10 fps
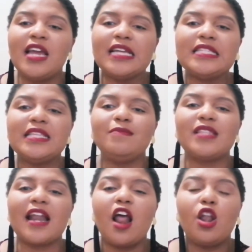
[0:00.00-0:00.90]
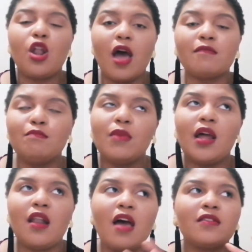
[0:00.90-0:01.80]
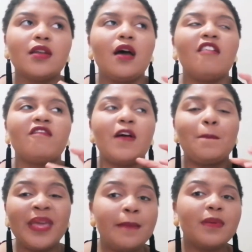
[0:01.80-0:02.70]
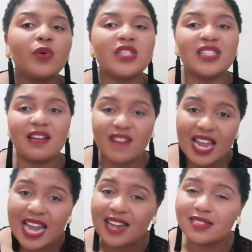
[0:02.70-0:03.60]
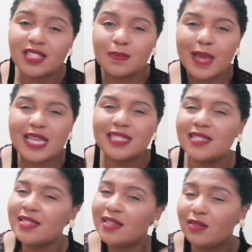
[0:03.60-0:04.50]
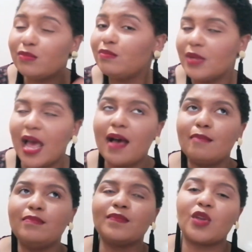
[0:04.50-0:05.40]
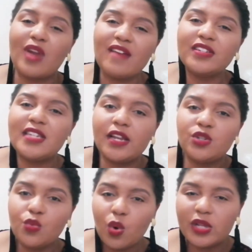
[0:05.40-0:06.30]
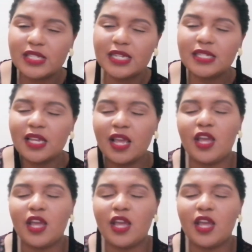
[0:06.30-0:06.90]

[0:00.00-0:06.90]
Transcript: it seems that a lot of people within the financial space gravitate towards it.